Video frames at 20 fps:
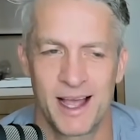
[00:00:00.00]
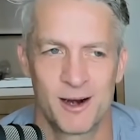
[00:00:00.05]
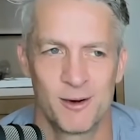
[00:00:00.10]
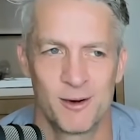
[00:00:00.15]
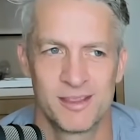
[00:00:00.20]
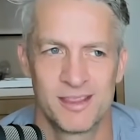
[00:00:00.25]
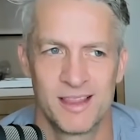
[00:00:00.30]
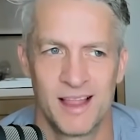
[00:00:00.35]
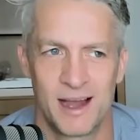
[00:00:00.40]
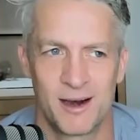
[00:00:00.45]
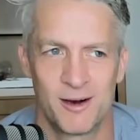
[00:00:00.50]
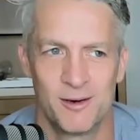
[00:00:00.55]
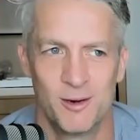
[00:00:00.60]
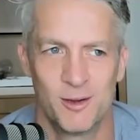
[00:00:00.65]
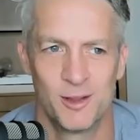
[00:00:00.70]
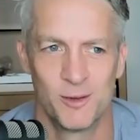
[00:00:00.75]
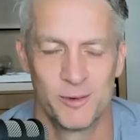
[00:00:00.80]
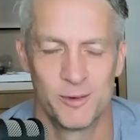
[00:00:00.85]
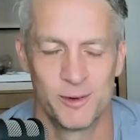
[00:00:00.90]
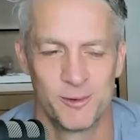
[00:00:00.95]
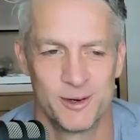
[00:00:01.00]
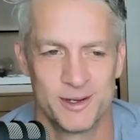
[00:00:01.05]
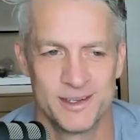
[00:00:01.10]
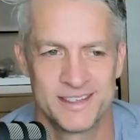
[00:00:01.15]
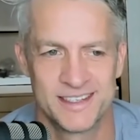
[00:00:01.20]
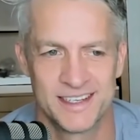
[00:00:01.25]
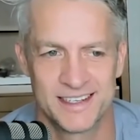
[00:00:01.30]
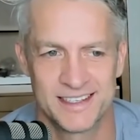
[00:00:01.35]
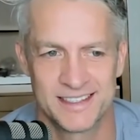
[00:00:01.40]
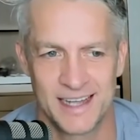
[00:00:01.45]
I don't I don't know that we were as
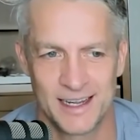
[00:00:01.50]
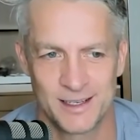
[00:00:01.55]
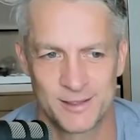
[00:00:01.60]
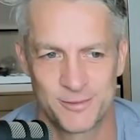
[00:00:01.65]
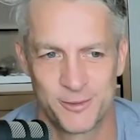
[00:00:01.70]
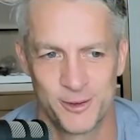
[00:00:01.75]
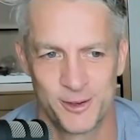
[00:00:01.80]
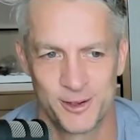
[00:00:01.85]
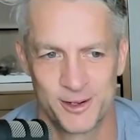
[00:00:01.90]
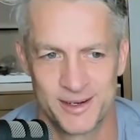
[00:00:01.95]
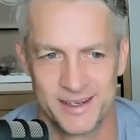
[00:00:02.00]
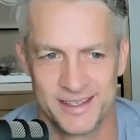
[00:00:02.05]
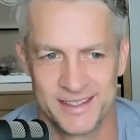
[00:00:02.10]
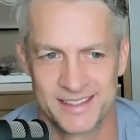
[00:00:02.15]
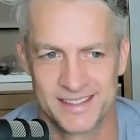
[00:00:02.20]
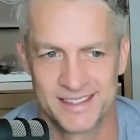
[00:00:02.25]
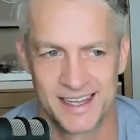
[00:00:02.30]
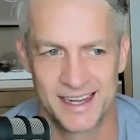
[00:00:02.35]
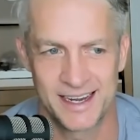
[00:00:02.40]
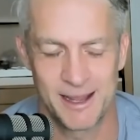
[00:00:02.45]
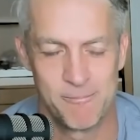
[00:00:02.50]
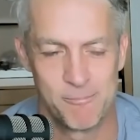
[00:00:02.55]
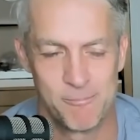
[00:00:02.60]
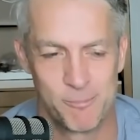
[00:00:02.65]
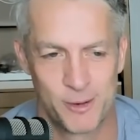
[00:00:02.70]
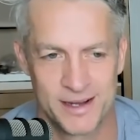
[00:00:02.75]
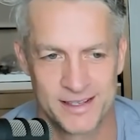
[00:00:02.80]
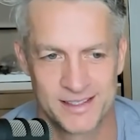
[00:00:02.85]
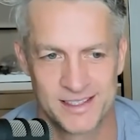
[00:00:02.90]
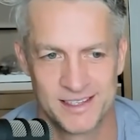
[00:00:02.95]
successful or as like
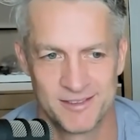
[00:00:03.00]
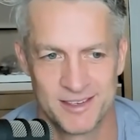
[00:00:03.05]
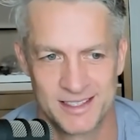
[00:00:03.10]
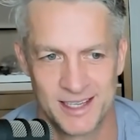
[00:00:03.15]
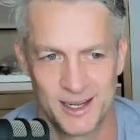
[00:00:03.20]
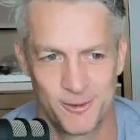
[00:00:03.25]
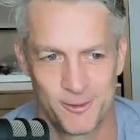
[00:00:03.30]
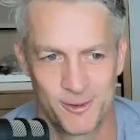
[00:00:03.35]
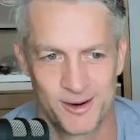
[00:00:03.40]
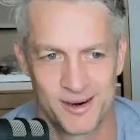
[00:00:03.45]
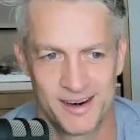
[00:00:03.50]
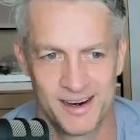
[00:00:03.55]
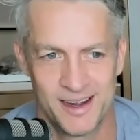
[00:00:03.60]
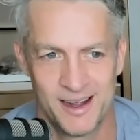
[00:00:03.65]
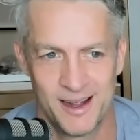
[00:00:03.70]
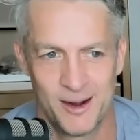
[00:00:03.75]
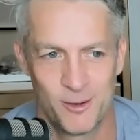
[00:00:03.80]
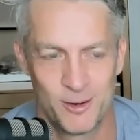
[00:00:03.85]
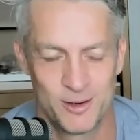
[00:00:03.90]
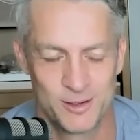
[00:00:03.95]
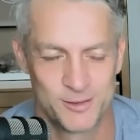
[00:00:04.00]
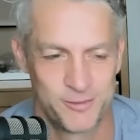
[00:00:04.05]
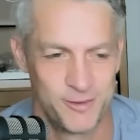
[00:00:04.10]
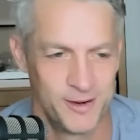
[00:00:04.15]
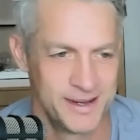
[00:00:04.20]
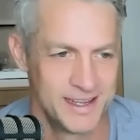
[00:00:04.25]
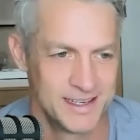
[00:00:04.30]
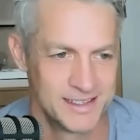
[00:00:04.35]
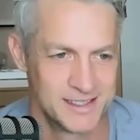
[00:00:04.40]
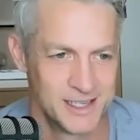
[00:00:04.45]
impressive as they were uh, or as
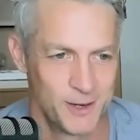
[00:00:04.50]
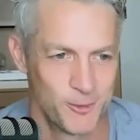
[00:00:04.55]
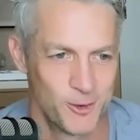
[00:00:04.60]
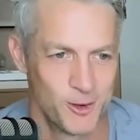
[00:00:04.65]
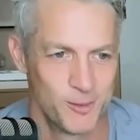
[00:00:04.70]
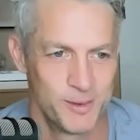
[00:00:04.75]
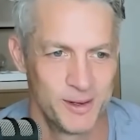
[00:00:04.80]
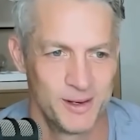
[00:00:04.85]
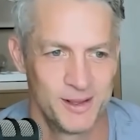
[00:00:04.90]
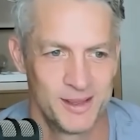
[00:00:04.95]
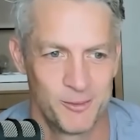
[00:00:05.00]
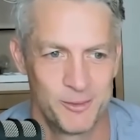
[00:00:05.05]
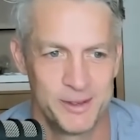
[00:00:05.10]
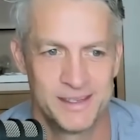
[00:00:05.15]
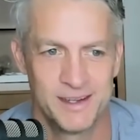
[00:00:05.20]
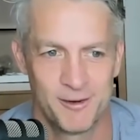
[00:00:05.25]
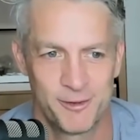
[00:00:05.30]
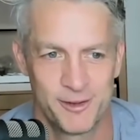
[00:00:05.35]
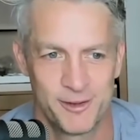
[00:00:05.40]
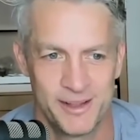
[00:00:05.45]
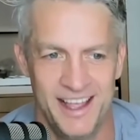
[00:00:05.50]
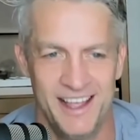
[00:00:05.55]
funny as they were, but we definitely